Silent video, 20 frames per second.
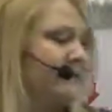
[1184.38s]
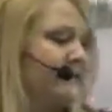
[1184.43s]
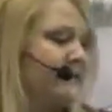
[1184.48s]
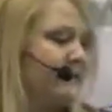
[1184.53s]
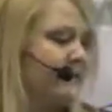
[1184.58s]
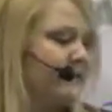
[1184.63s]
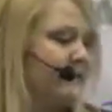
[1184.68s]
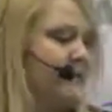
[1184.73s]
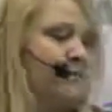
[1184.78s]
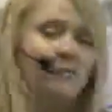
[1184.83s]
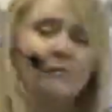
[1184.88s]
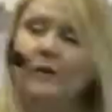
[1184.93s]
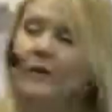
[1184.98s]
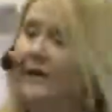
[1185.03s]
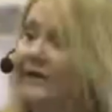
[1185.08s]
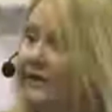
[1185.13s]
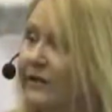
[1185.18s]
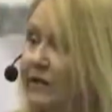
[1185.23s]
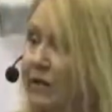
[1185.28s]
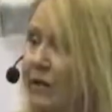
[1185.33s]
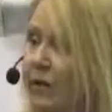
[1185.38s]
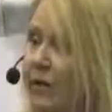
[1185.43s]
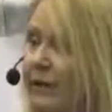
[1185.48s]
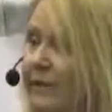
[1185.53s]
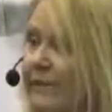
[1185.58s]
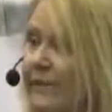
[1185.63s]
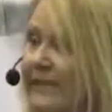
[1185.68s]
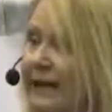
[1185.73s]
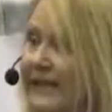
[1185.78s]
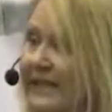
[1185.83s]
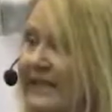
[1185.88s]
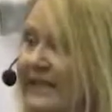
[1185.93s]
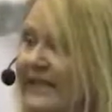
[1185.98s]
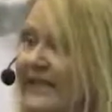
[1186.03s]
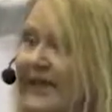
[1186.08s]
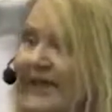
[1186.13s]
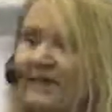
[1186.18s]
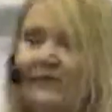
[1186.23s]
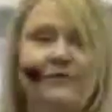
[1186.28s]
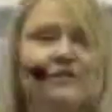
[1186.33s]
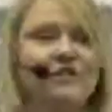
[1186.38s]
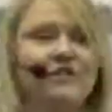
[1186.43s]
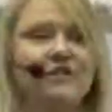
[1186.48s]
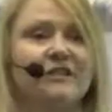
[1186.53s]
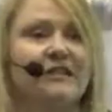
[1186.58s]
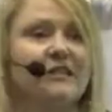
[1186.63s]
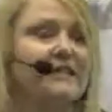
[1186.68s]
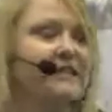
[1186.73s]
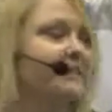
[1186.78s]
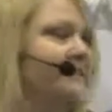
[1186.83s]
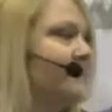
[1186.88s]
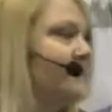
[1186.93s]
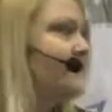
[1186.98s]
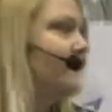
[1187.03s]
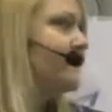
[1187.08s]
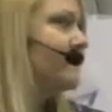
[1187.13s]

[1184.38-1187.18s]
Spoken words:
into what your money energy is.